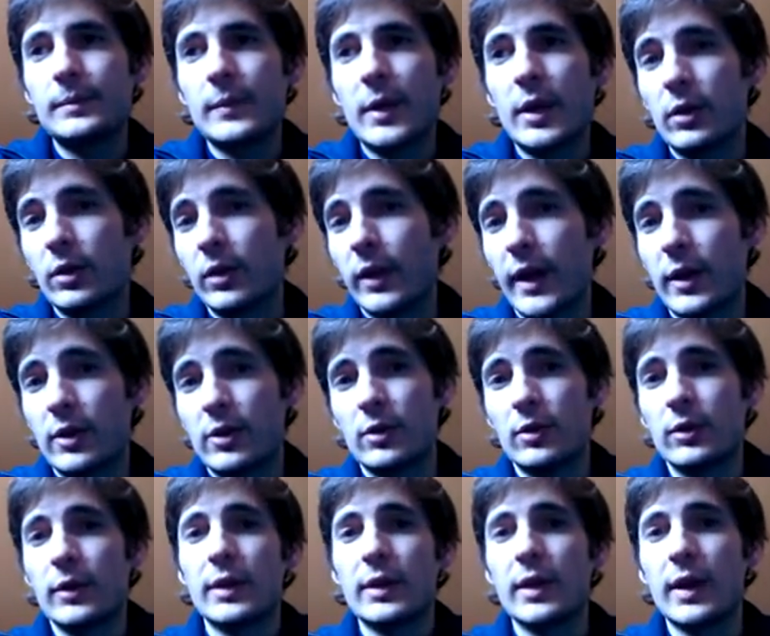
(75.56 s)

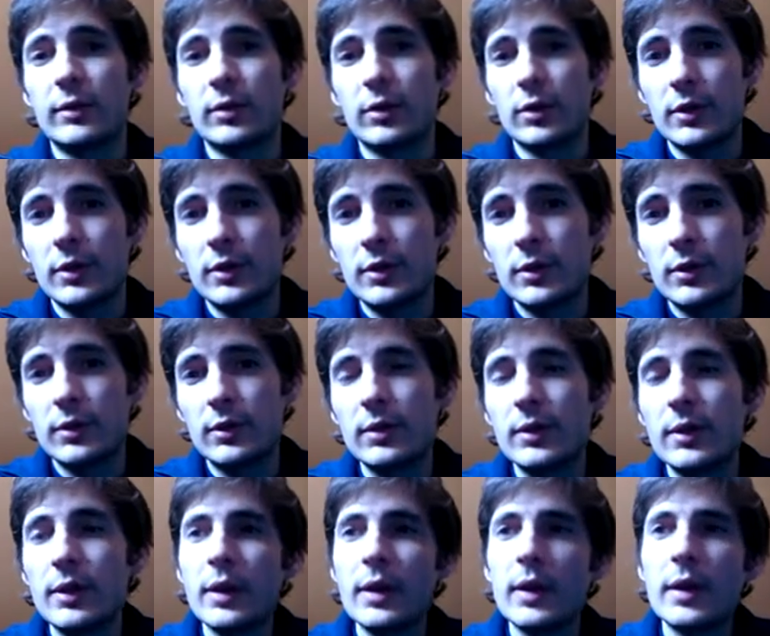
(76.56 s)
intellectual endeavors.
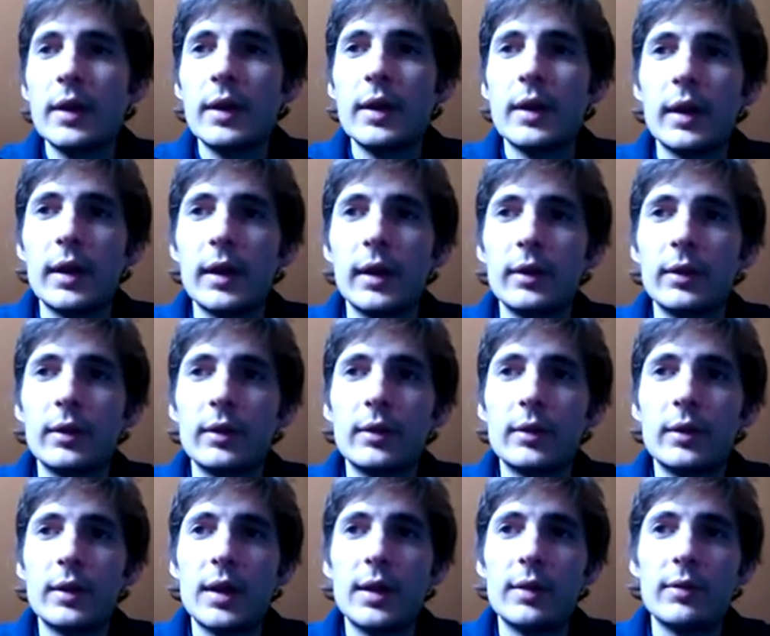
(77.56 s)
And
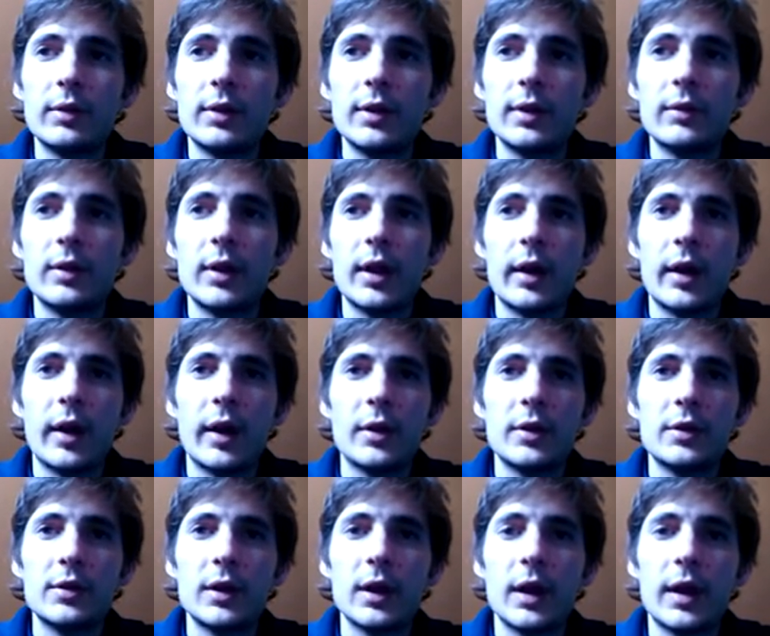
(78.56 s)
even if there are
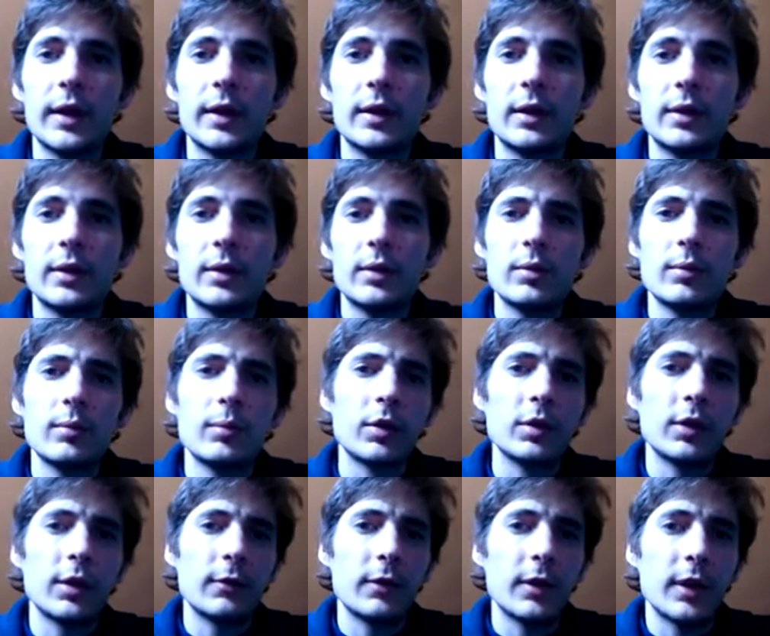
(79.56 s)
slight
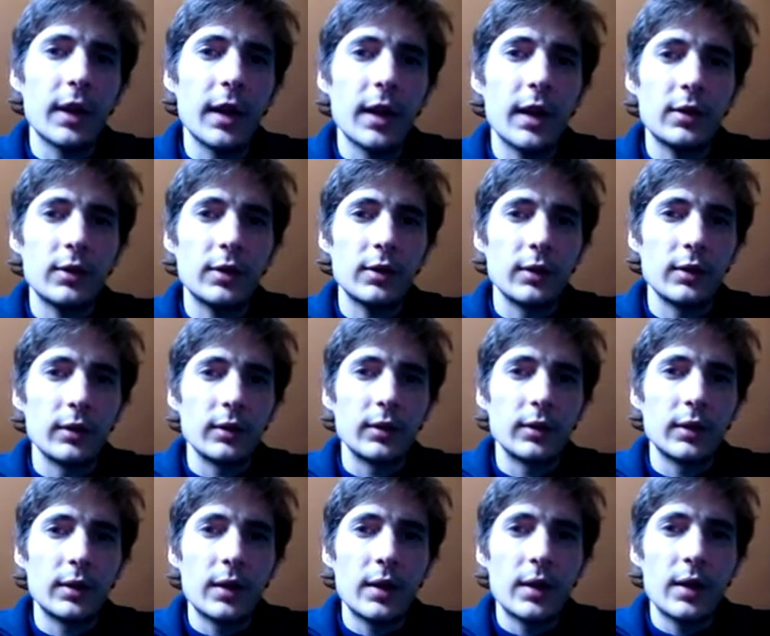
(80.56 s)
modifications